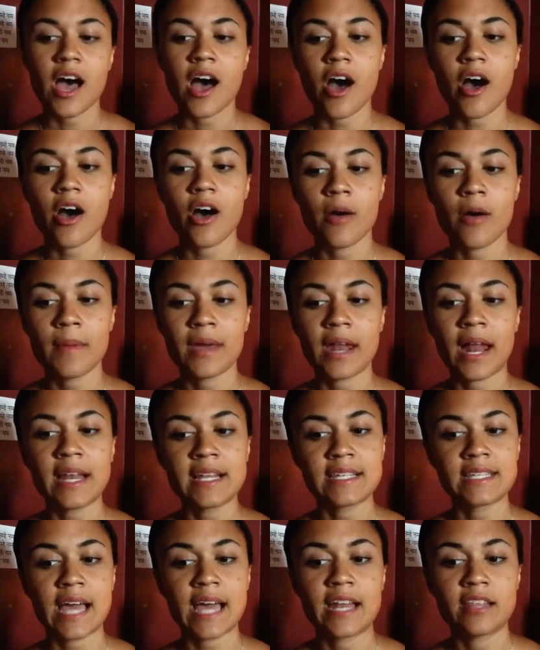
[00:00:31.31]
and I
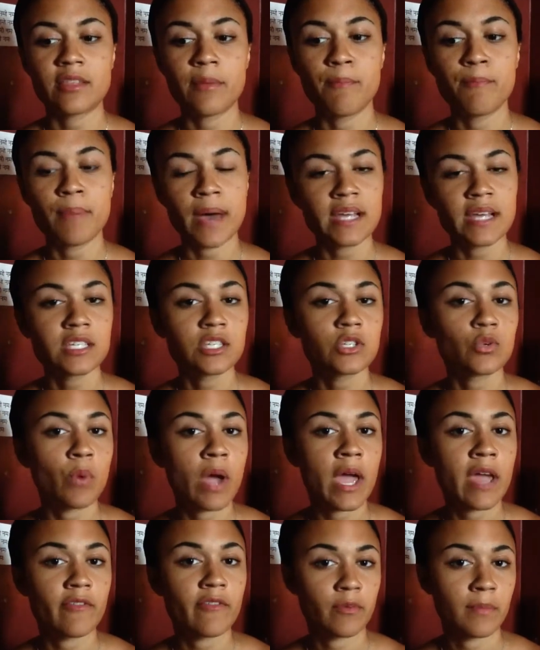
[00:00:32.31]
decided the best
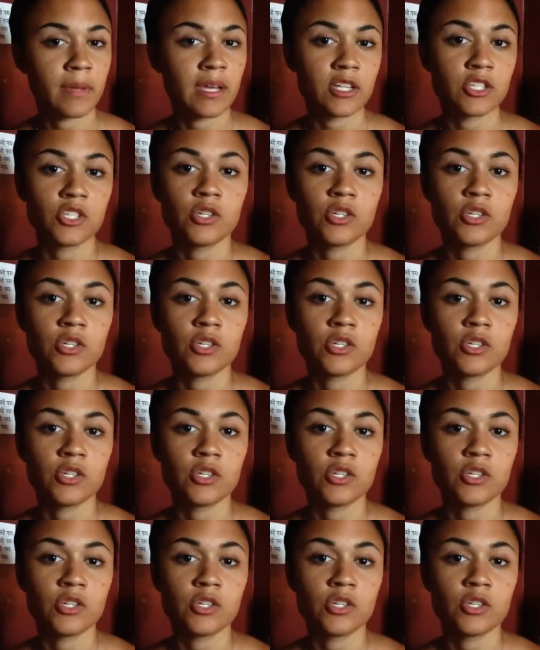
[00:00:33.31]
way for me to